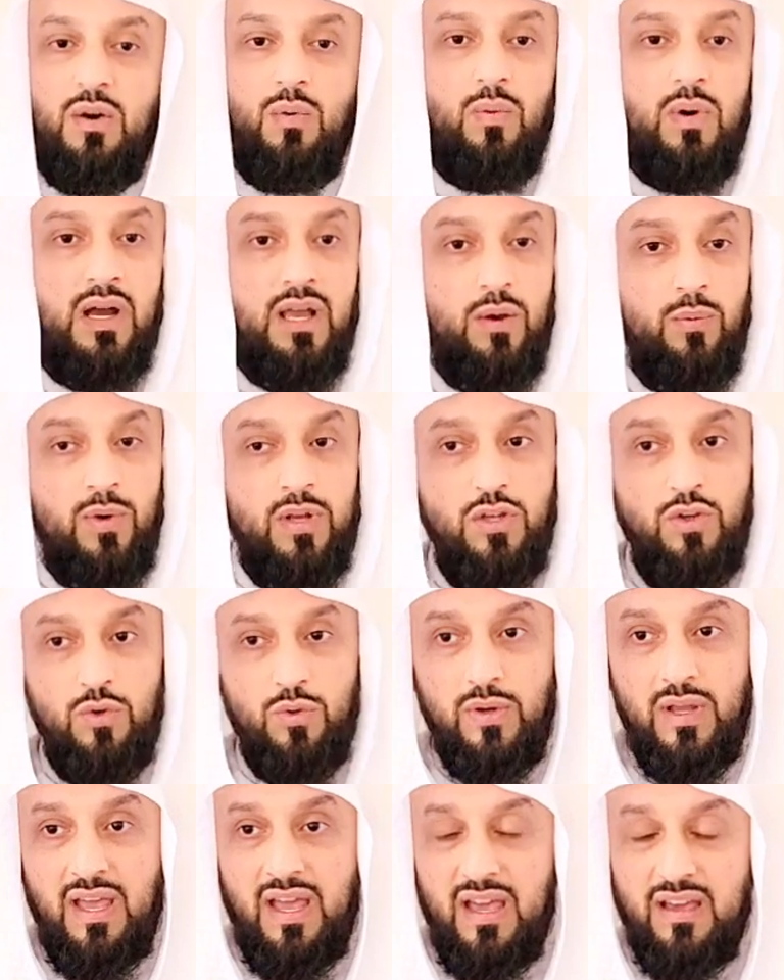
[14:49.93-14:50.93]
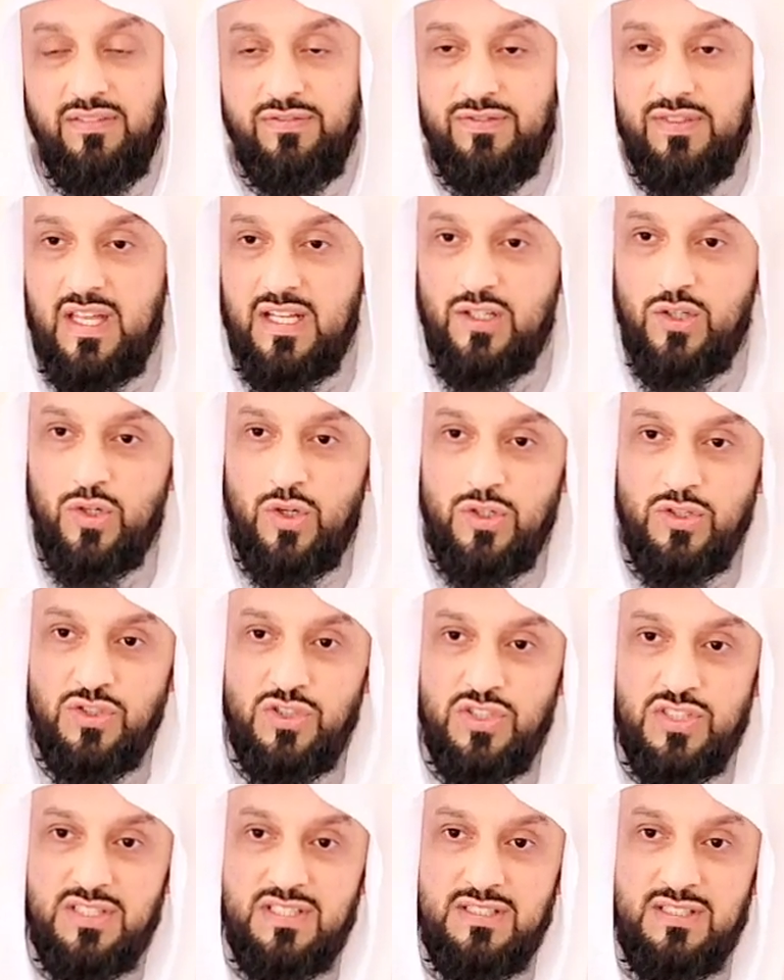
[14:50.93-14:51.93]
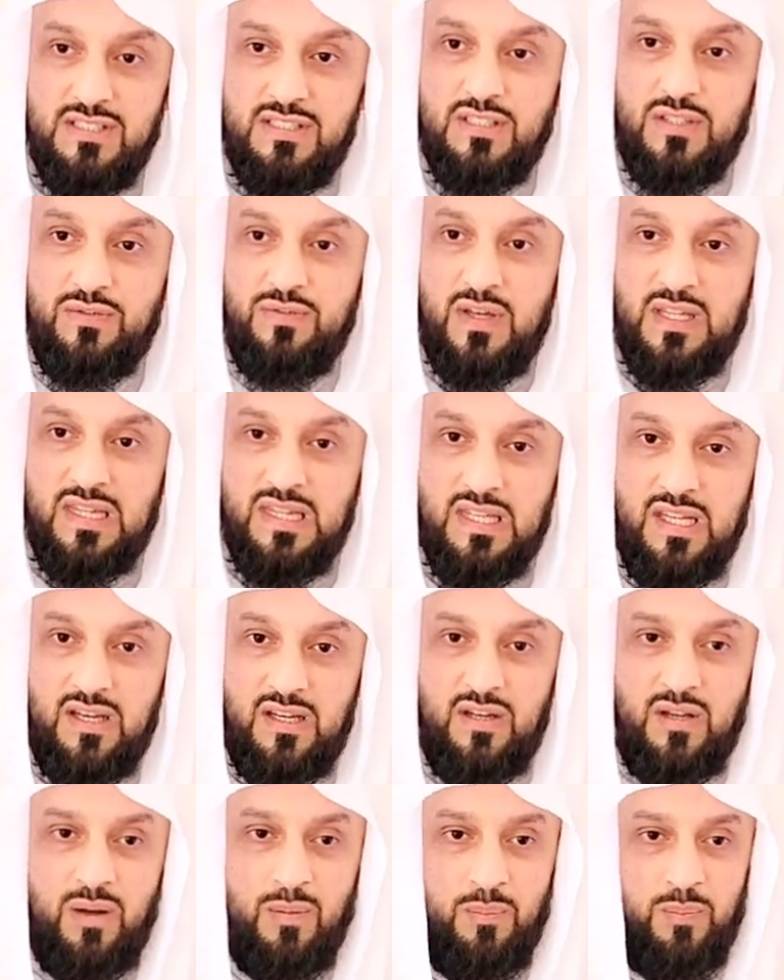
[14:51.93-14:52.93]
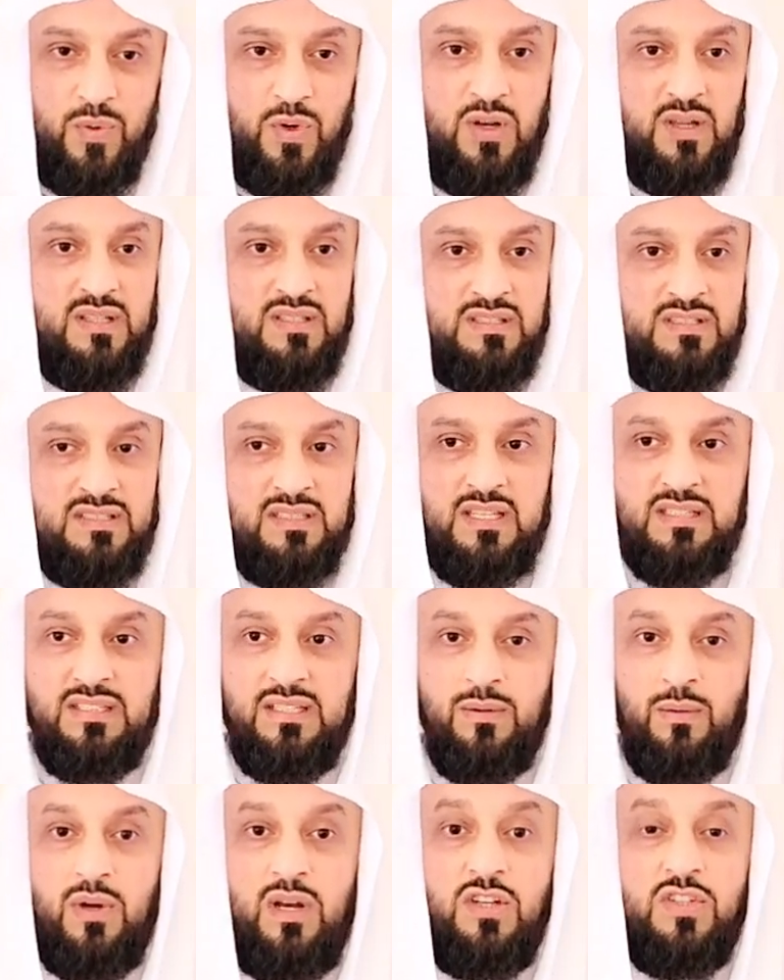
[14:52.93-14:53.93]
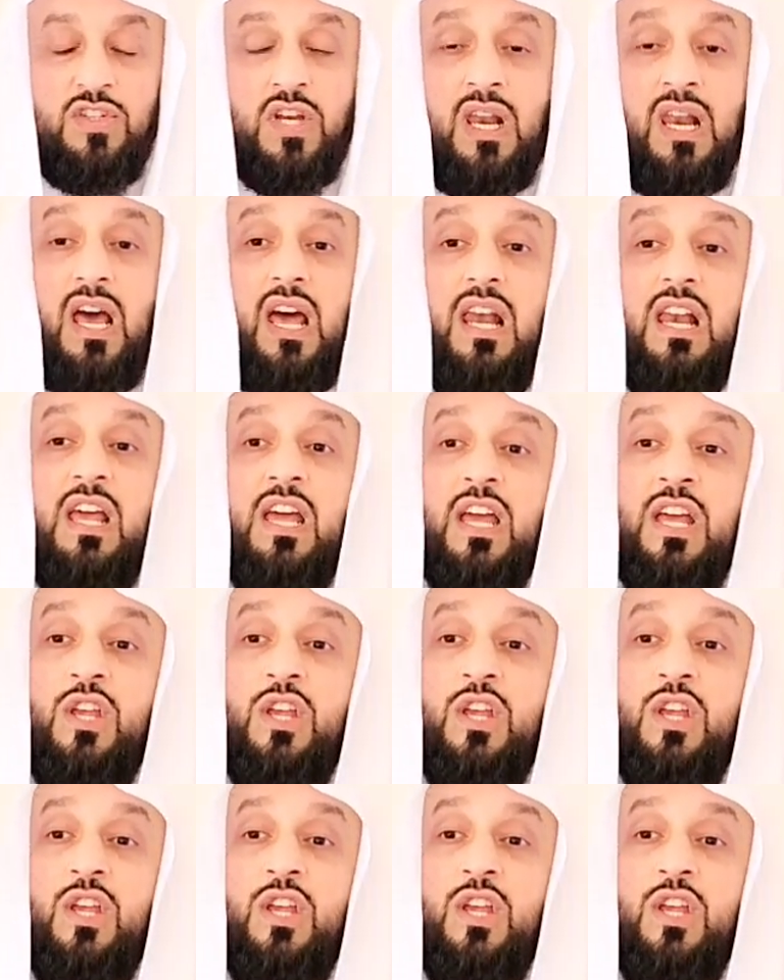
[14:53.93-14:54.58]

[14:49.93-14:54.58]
Why? When you have that consciousness of Allah Rabbul Izzati wal Jalal,